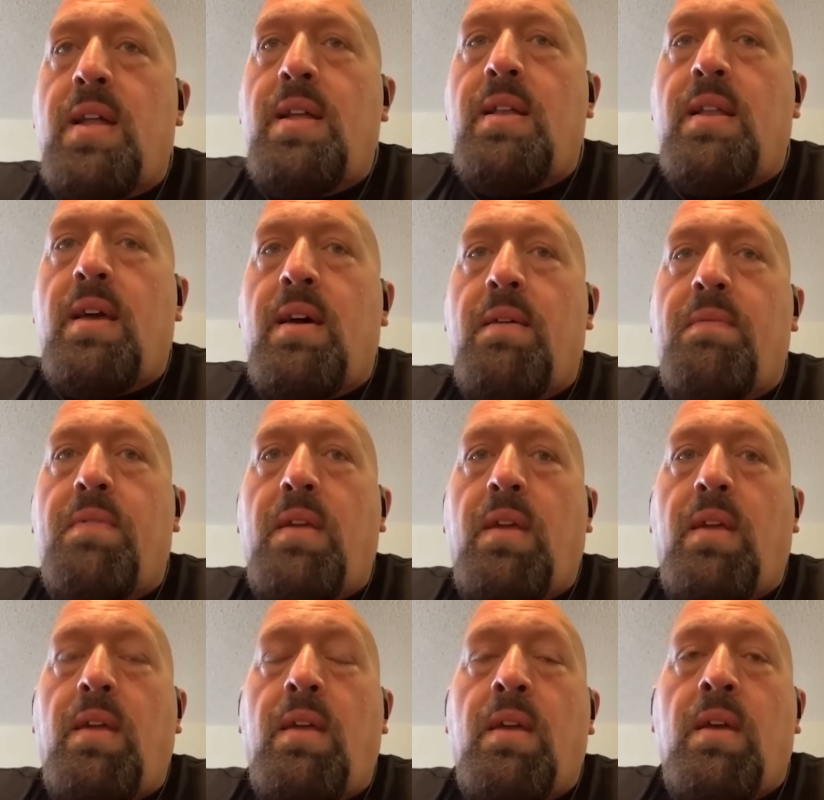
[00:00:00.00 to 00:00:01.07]
I didn't have
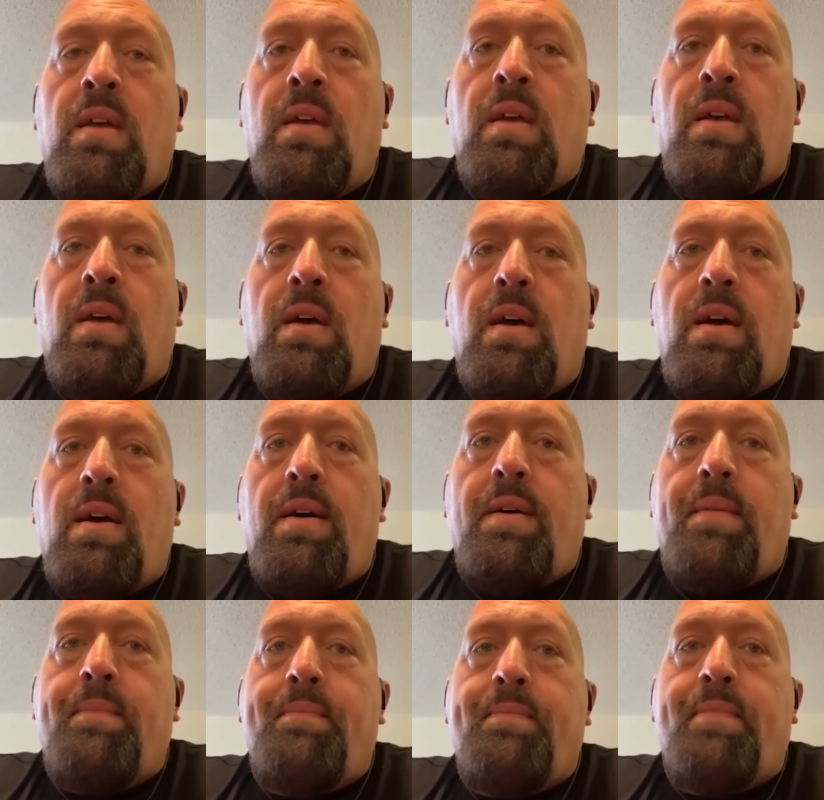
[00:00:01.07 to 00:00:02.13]
the
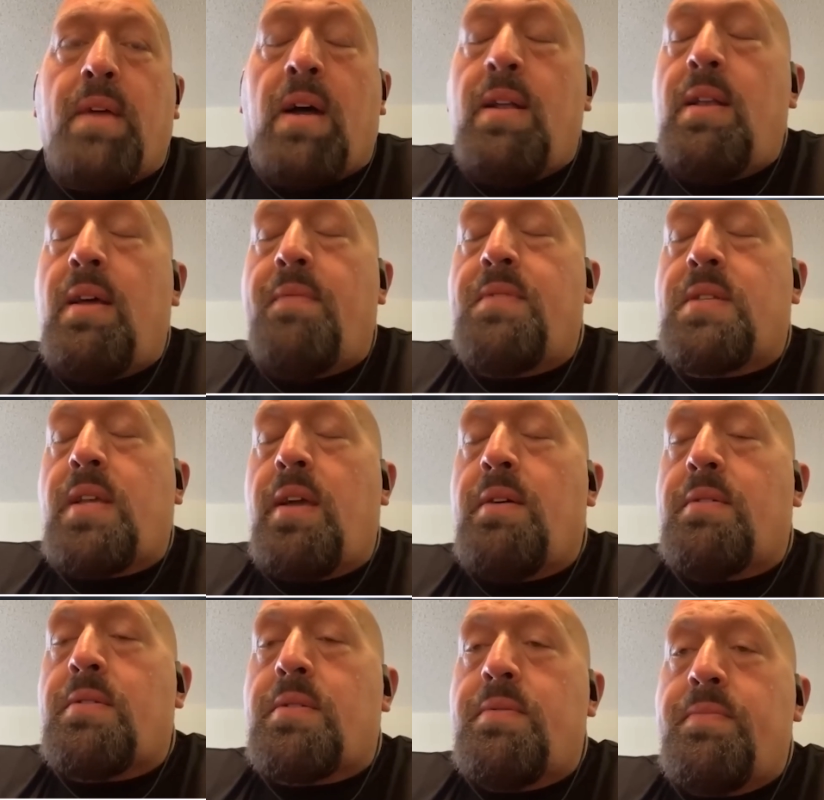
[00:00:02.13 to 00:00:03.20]
um, I didn't have the
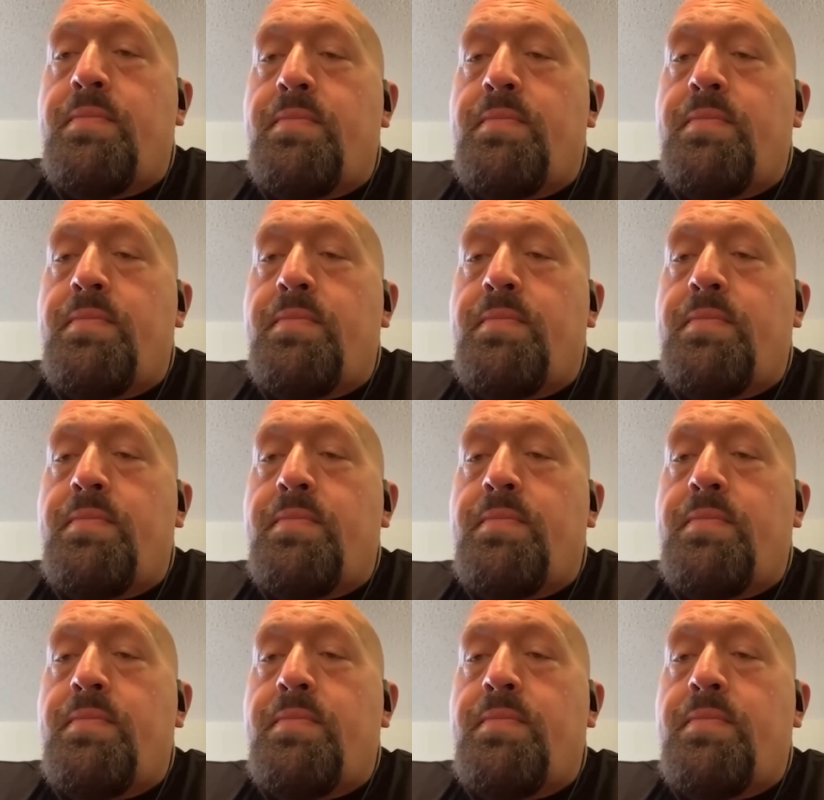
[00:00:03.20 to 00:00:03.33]
skills